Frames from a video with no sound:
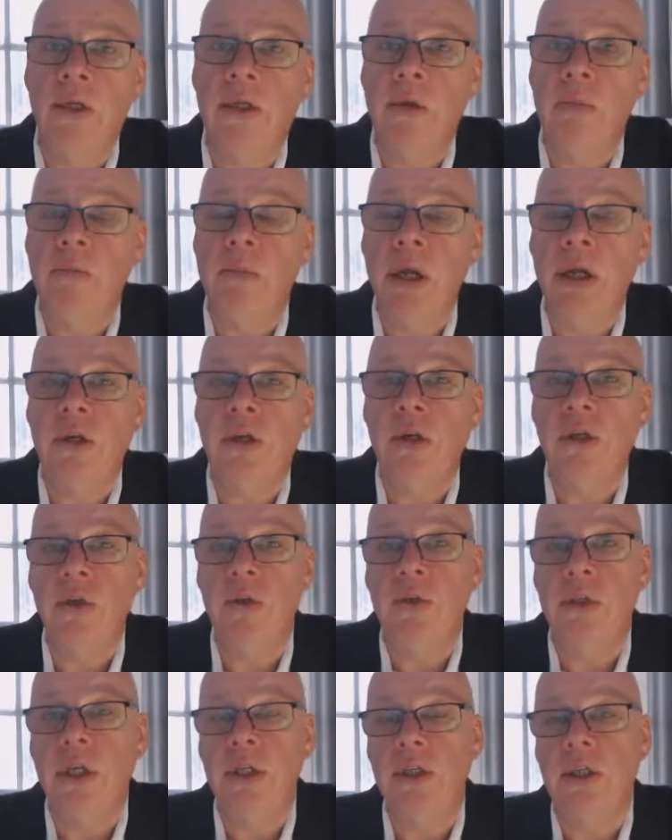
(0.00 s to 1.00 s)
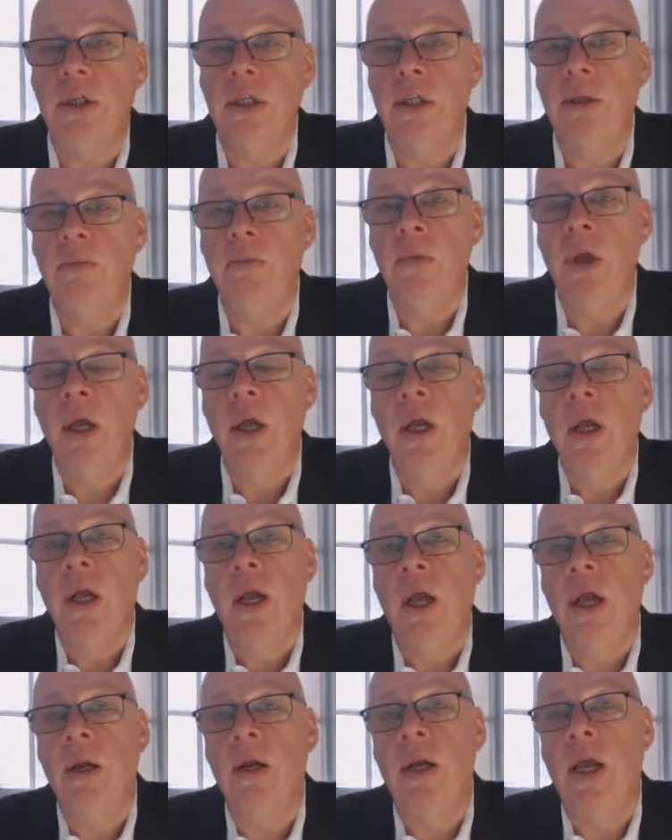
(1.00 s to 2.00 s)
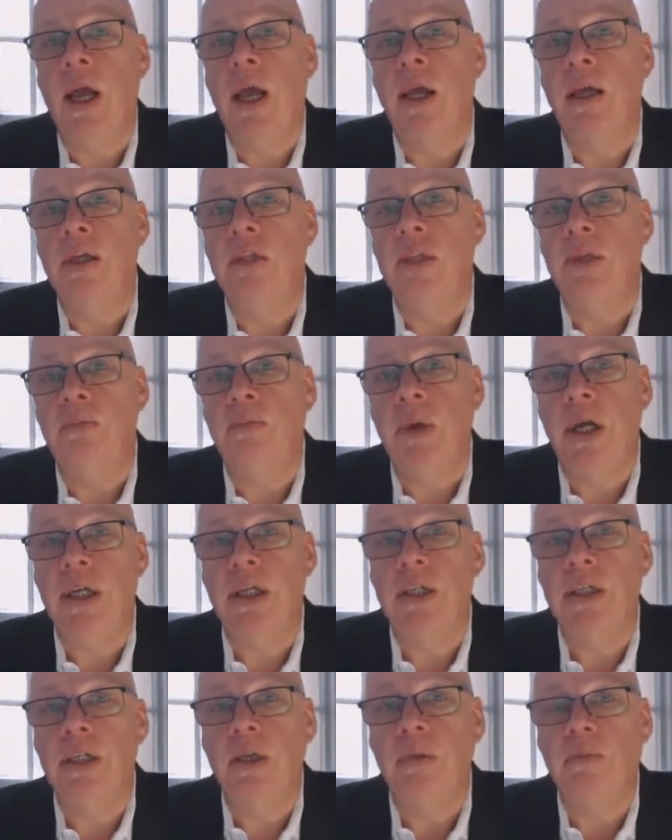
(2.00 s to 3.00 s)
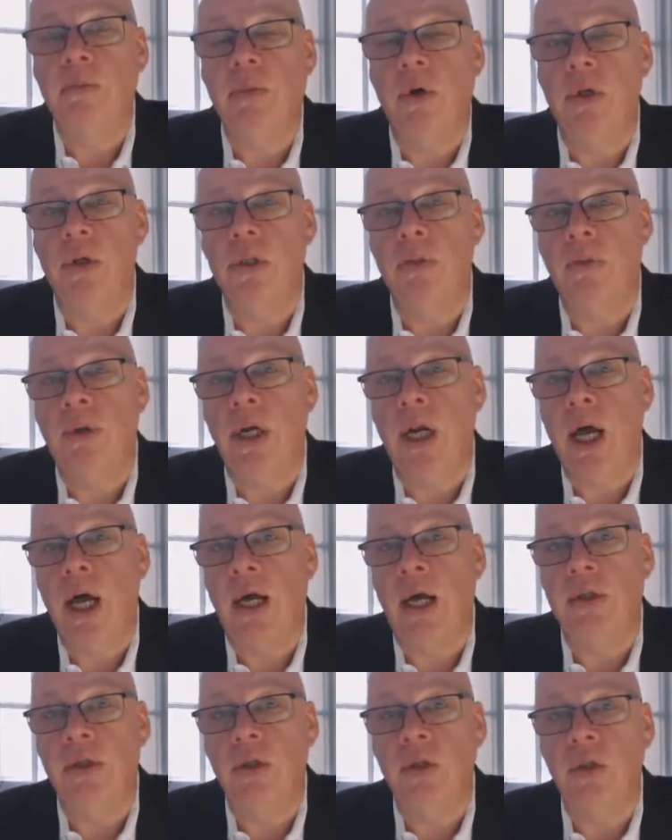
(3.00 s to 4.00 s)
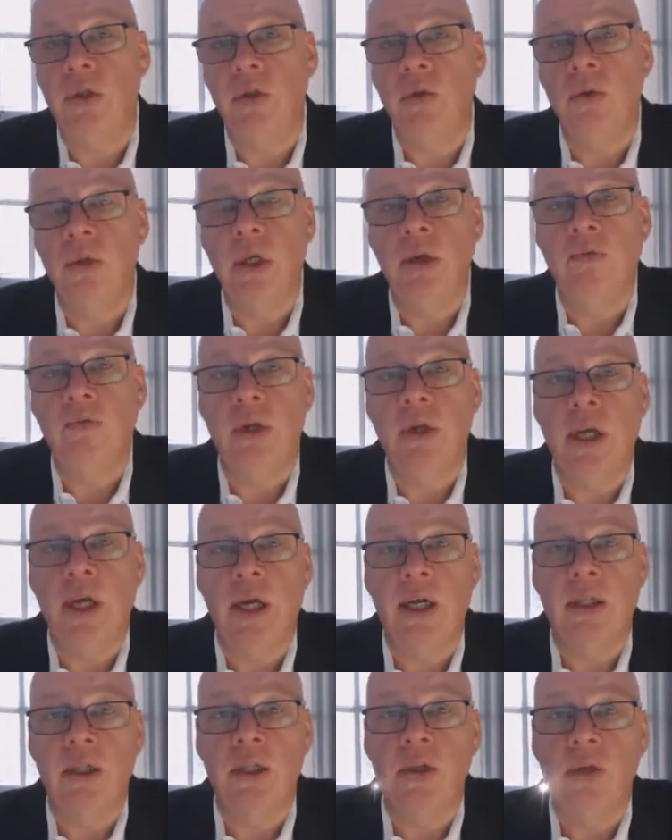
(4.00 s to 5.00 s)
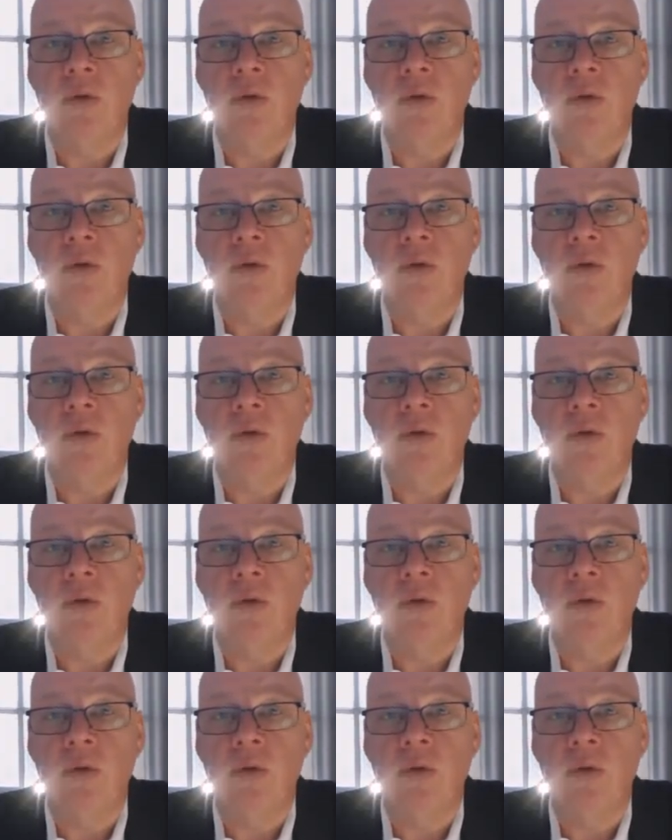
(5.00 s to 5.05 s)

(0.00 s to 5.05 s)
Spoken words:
a mentor to their team and has the best possible attitude in regards to